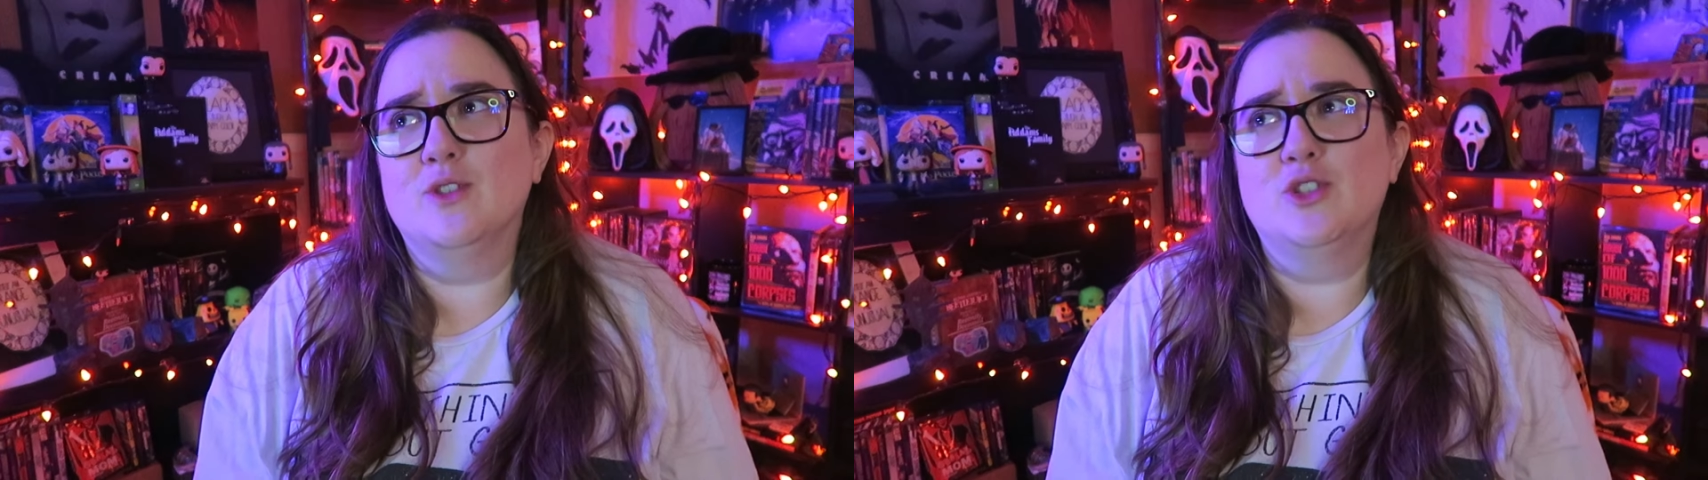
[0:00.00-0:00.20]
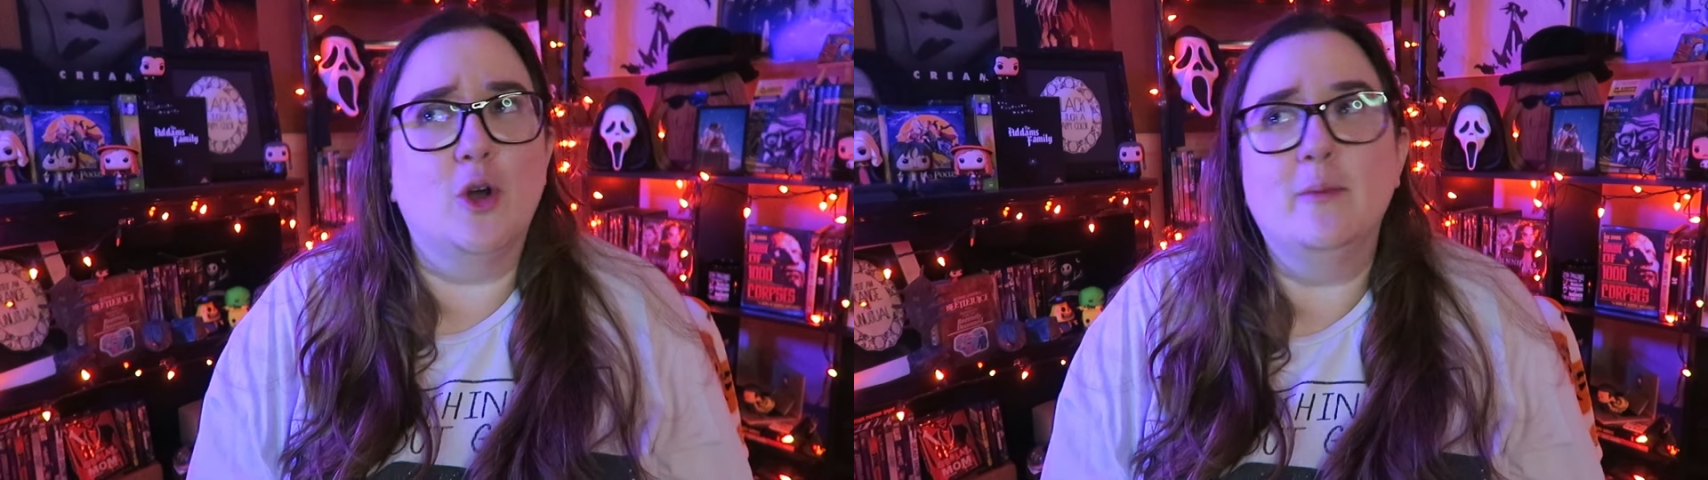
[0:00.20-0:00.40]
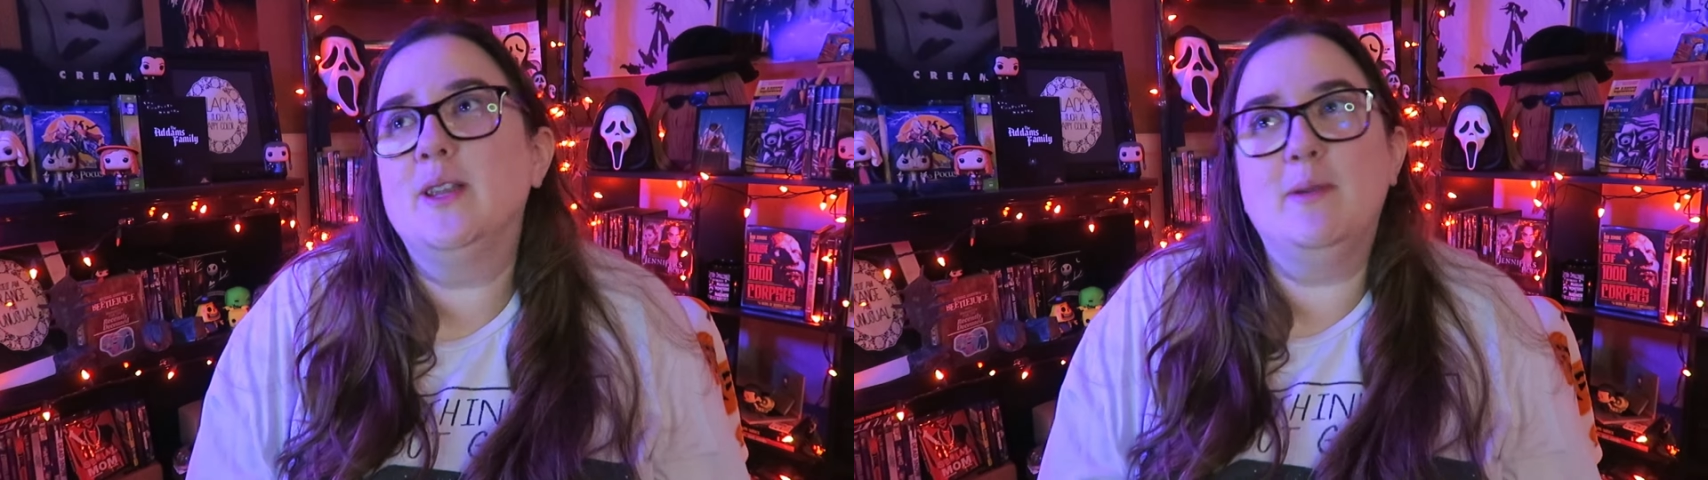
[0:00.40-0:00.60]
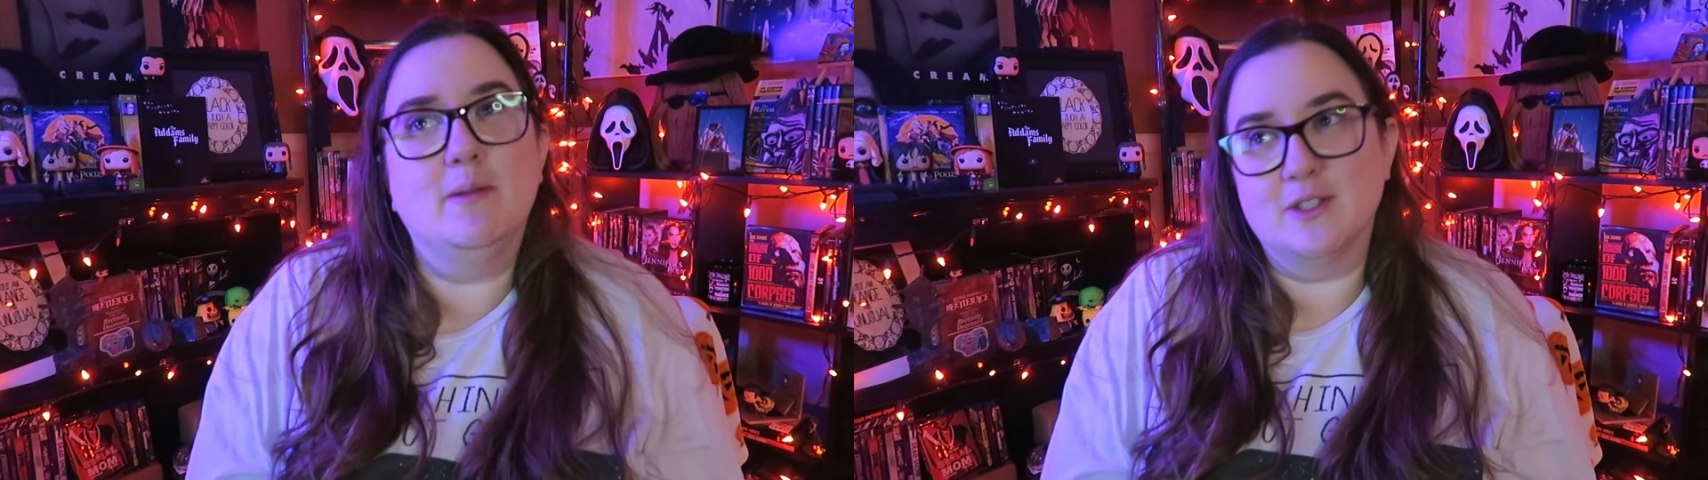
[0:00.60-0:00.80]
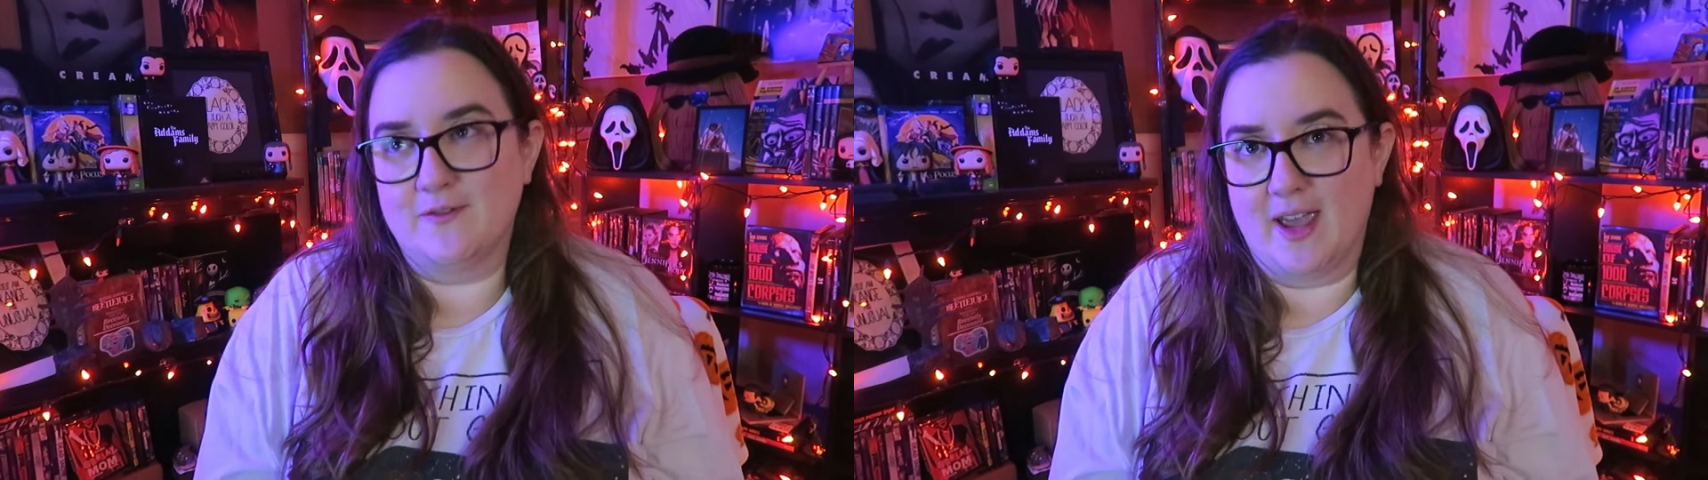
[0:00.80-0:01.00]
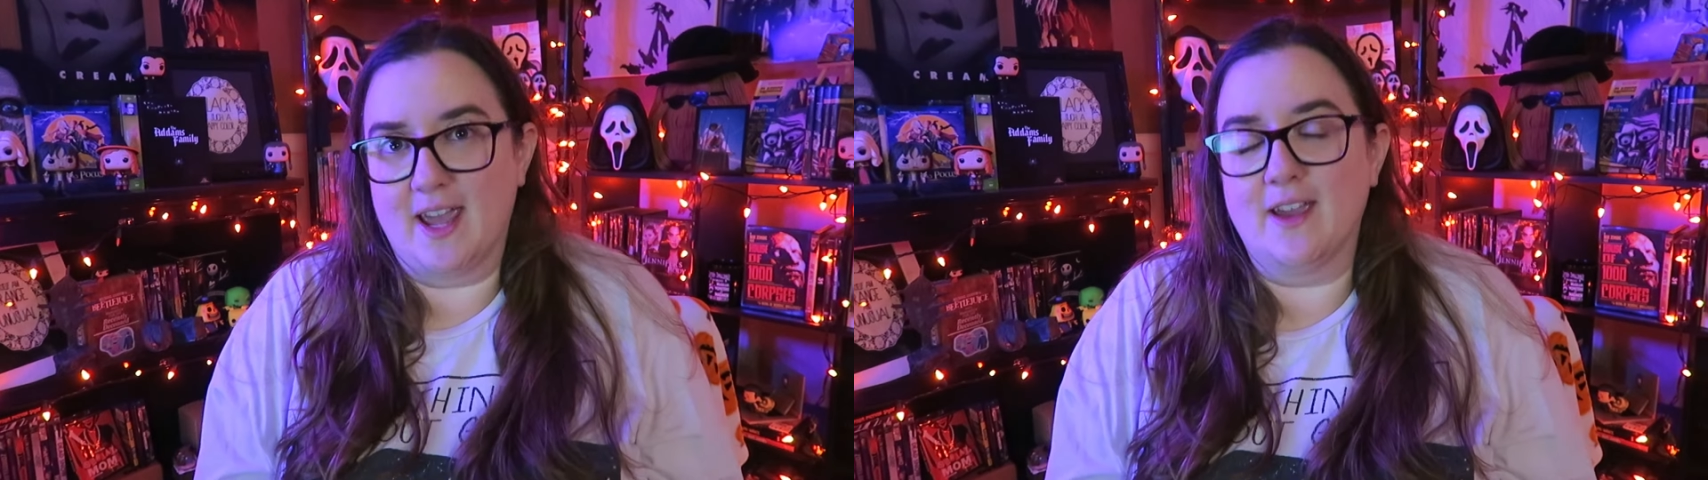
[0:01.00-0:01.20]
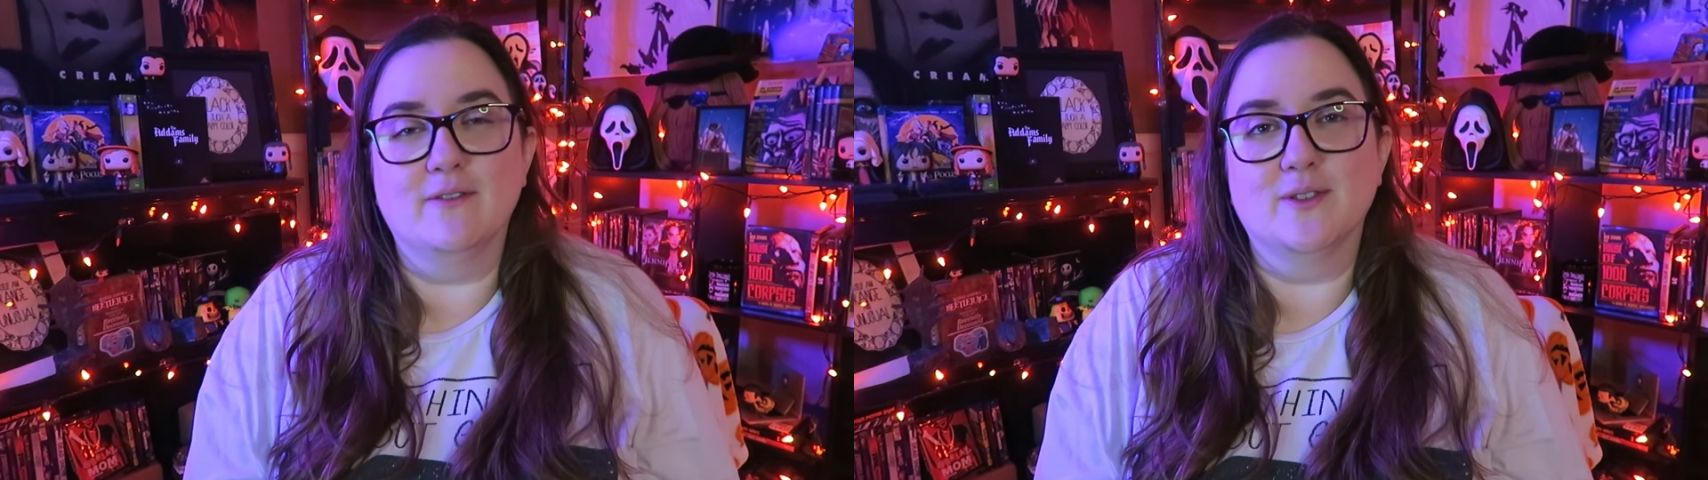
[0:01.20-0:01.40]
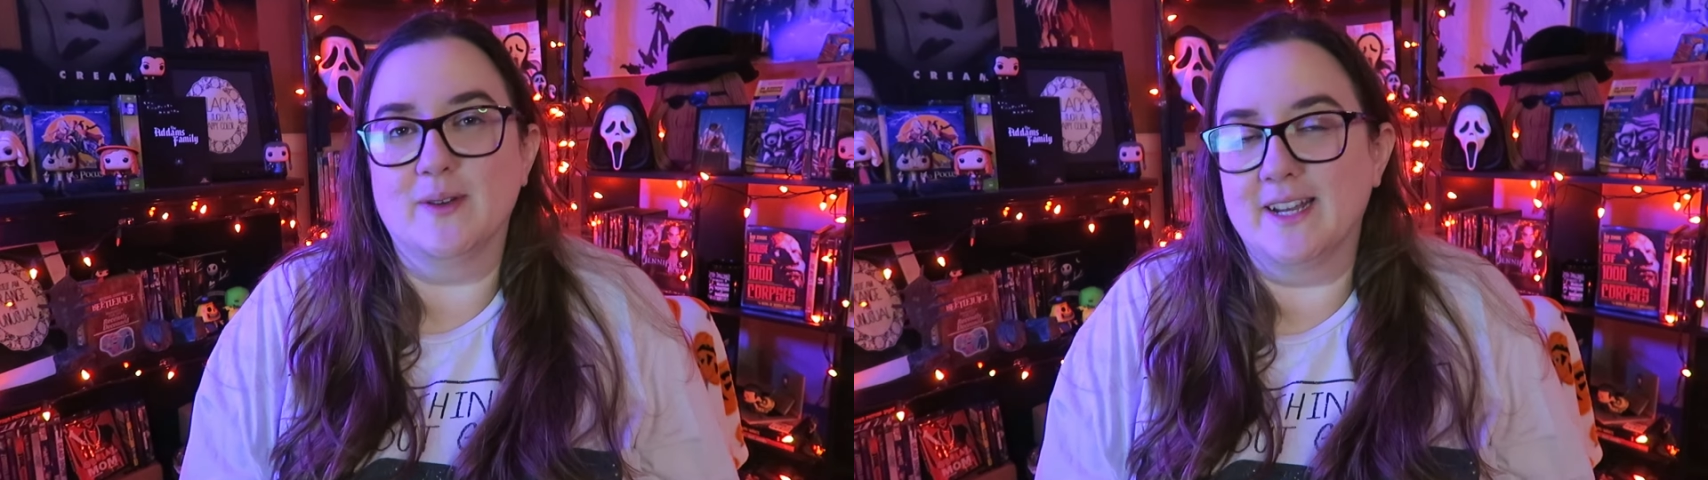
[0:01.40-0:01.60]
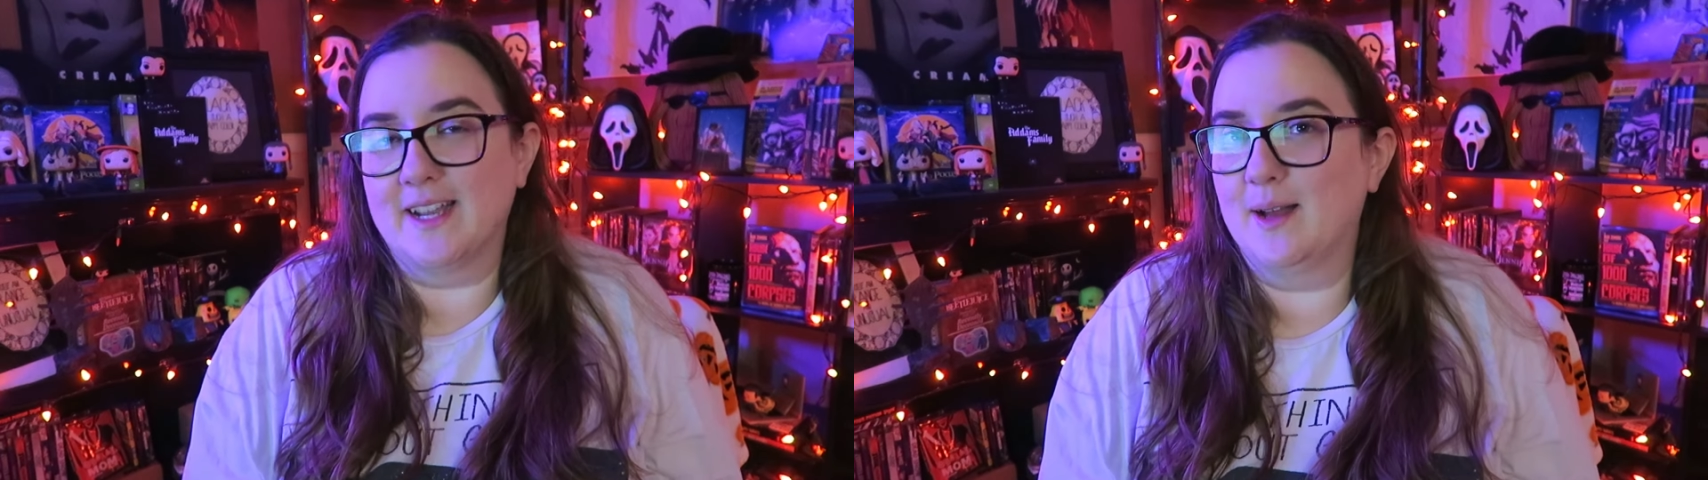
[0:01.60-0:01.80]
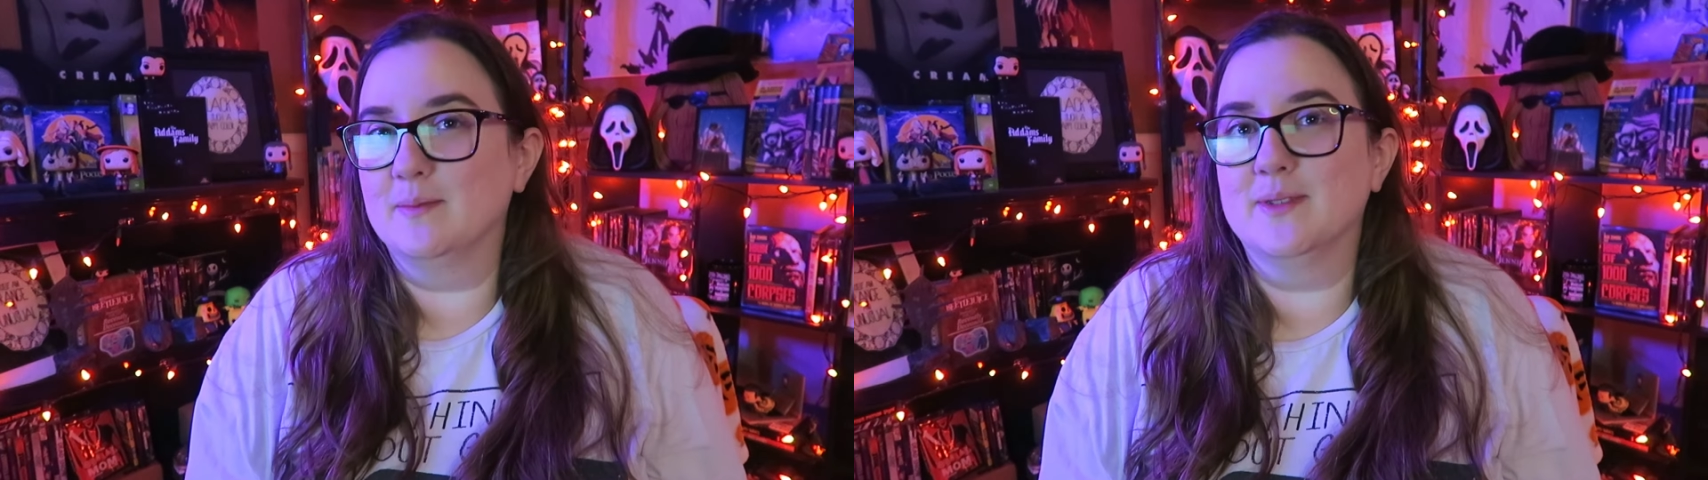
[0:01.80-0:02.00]
so many people's faves when it
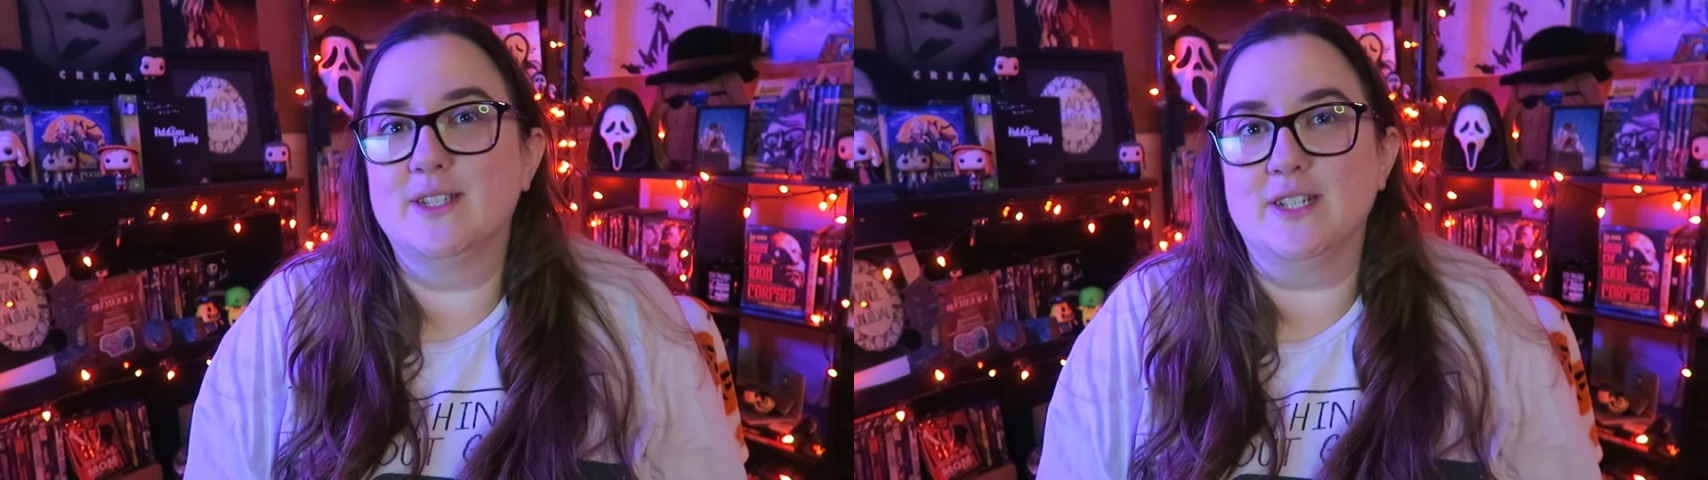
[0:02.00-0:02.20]
comes